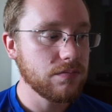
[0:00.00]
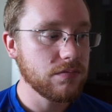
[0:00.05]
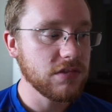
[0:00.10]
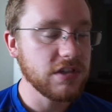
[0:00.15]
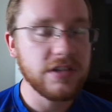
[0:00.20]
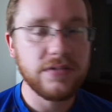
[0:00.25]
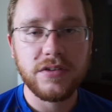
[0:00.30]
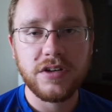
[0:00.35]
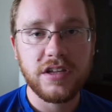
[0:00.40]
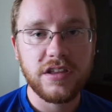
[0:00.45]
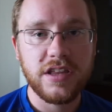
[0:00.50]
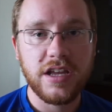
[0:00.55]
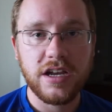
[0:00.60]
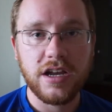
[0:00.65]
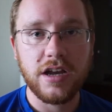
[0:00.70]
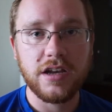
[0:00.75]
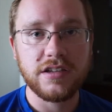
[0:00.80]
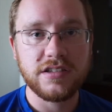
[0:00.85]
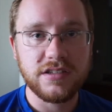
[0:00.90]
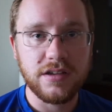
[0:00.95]
Leave any of that
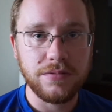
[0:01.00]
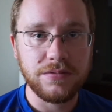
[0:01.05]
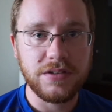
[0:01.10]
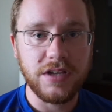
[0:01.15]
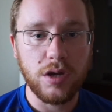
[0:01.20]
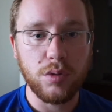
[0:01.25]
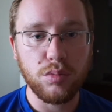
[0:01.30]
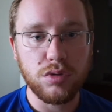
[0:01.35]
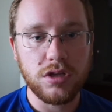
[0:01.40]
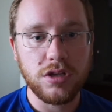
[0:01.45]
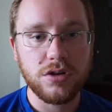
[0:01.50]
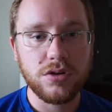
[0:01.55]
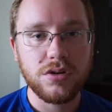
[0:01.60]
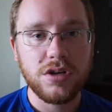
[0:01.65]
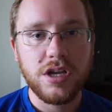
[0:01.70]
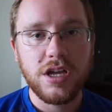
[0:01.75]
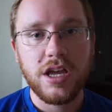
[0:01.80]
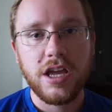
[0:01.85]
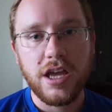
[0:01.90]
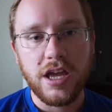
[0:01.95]
kind of stuff down below.
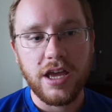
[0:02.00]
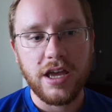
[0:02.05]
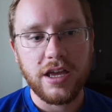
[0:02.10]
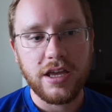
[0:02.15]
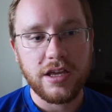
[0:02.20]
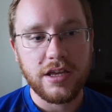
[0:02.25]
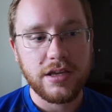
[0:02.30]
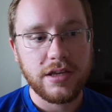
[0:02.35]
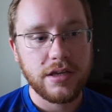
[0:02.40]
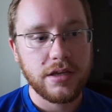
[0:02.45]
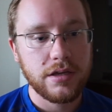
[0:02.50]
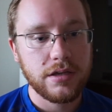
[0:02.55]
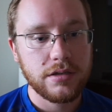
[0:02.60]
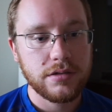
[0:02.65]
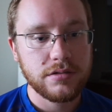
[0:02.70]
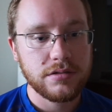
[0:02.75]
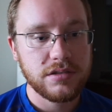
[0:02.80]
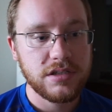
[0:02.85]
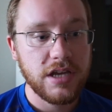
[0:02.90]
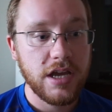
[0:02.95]

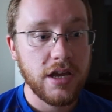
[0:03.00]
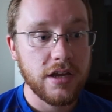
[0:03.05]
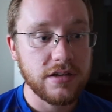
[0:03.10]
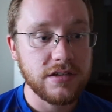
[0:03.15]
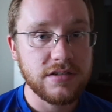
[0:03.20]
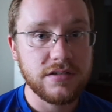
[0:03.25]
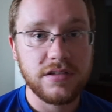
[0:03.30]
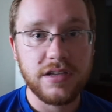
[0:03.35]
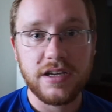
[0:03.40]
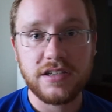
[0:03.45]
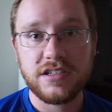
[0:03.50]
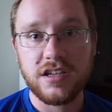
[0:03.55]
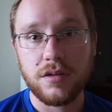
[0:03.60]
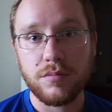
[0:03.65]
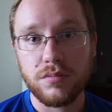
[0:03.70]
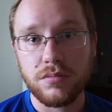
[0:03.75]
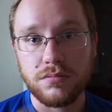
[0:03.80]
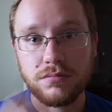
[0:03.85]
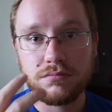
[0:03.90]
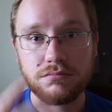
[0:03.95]
And yeah, until next
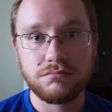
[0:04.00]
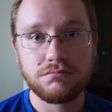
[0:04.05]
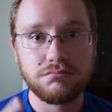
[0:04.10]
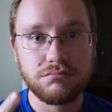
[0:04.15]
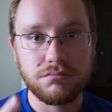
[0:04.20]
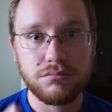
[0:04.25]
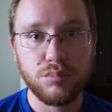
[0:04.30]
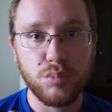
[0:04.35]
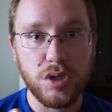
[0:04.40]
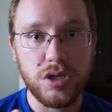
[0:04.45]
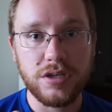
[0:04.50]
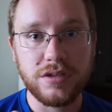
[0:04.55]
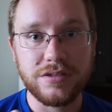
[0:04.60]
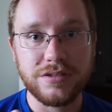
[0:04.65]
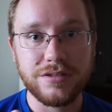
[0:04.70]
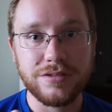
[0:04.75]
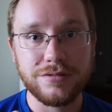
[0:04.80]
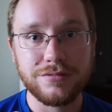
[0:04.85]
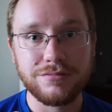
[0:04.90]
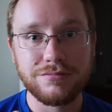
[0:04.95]
time,
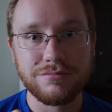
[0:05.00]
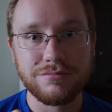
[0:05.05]
peace.